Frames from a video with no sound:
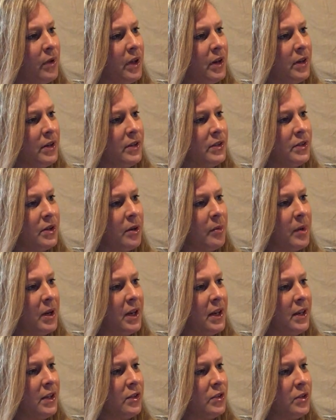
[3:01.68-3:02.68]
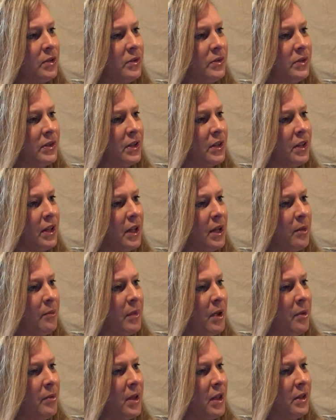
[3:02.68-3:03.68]
way to determine issues the client
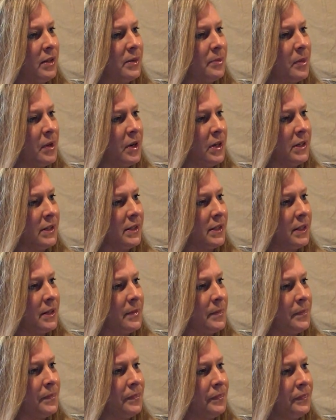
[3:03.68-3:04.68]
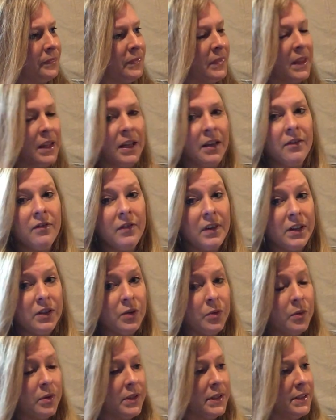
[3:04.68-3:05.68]
may be experiencing.
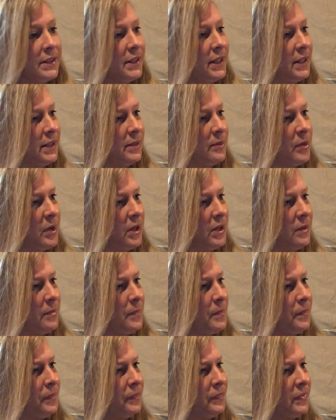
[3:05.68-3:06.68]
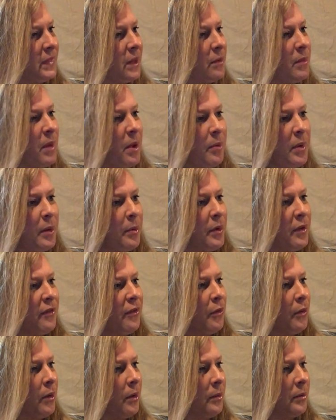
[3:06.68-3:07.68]
Visual assessment may be
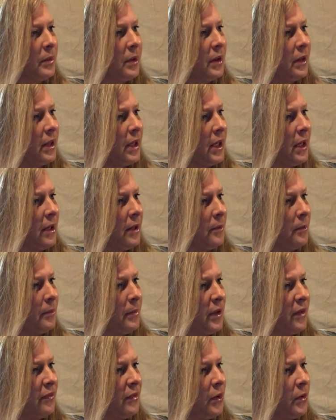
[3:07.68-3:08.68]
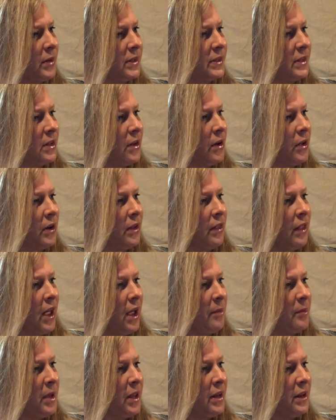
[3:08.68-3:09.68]
performed by focusing on
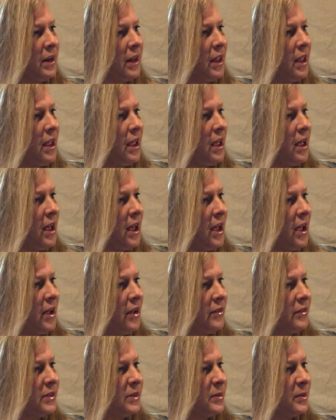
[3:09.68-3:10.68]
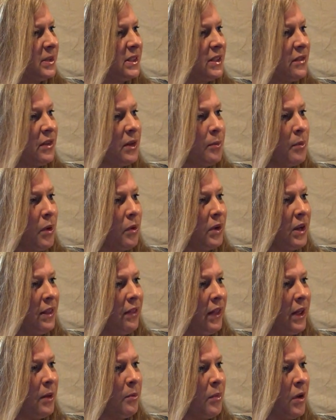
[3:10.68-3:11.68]
alignment of specific bony
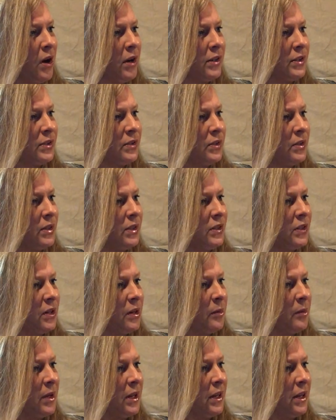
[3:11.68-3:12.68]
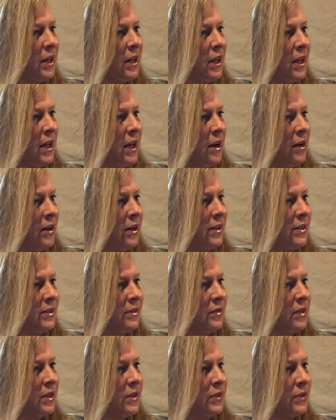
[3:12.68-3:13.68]
landmarks to determine areas
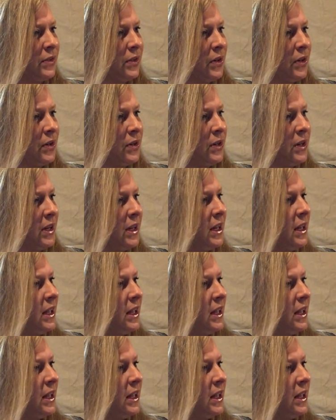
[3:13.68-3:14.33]
of concern.